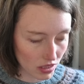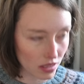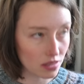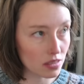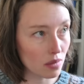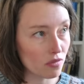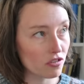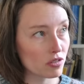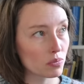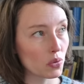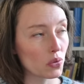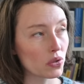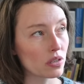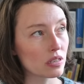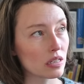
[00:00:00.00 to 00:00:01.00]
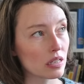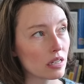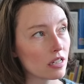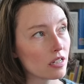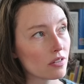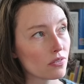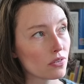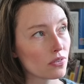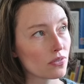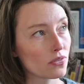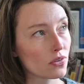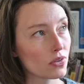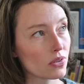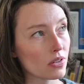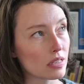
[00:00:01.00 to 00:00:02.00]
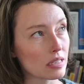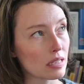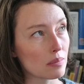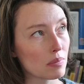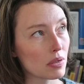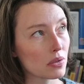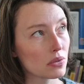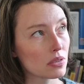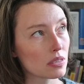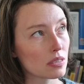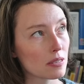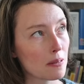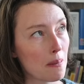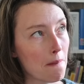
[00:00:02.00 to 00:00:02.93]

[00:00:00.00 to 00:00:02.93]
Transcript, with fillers: there's something more that I've forgotten about